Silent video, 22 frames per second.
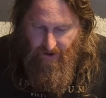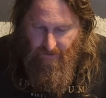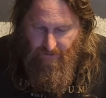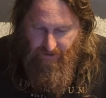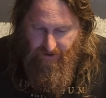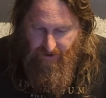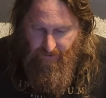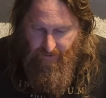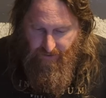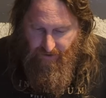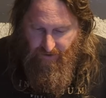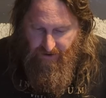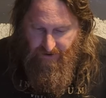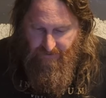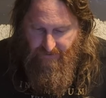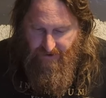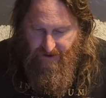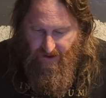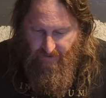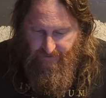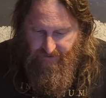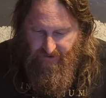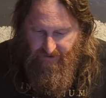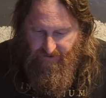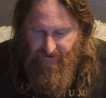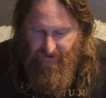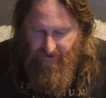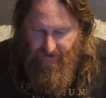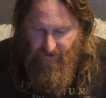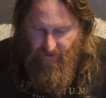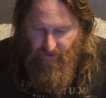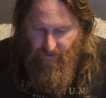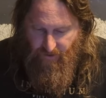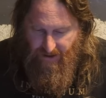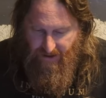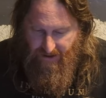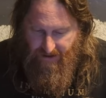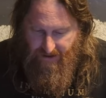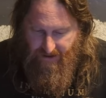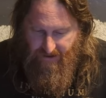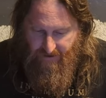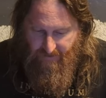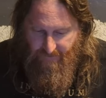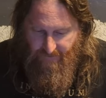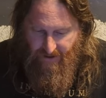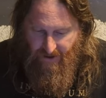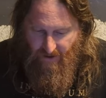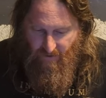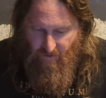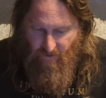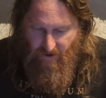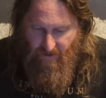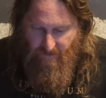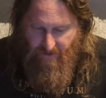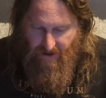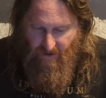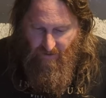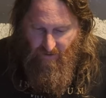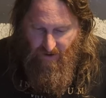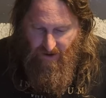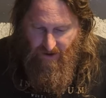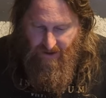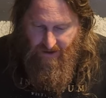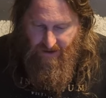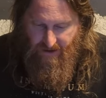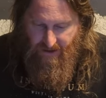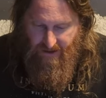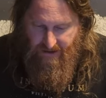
but the brewery developed at such a rate that one by one,